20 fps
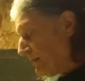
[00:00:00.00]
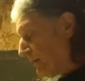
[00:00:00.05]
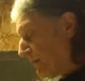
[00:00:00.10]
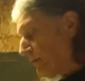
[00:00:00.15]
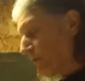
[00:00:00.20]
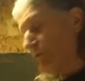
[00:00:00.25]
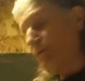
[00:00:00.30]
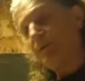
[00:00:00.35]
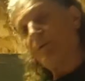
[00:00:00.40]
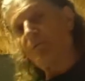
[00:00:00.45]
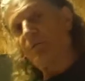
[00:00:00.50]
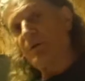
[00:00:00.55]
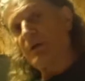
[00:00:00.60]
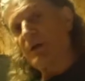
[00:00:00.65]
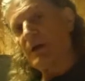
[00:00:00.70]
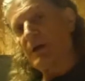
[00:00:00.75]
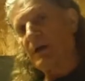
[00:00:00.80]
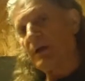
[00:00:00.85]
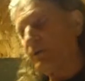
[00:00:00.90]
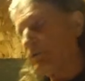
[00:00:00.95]
Now there are different
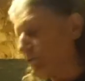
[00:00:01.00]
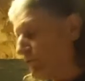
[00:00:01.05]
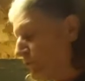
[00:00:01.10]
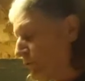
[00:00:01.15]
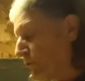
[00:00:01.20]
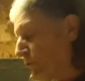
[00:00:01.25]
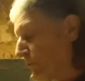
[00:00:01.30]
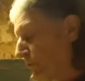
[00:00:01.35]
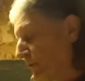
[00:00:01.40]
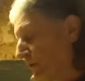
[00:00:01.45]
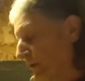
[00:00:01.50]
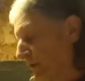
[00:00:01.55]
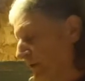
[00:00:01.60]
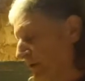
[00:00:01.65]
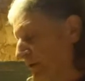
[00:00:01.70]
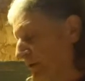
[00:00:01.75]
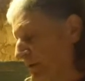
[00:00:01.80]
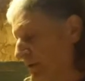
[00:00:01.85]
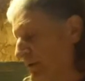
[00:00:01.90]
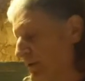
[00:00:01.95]
kinds of
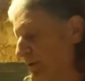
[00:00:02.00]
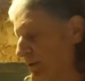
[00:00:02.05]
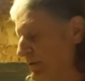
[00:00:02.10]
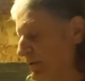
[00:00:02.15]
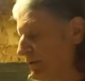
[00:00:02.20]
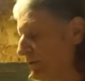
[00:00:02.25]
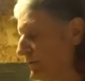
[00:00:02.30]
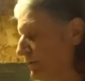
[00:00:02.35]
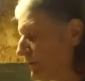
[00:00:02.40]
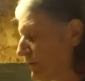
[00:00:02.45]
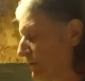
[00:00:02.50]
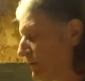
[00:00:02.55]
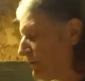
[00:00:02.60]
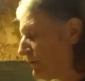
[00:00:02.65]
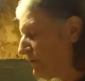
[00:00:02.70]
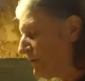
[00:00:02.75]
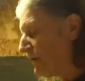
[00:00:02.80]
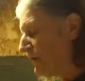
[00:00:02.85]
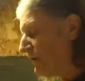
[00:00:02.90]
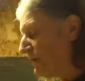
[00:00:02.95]
tubing. You
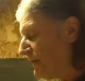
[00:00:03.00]
can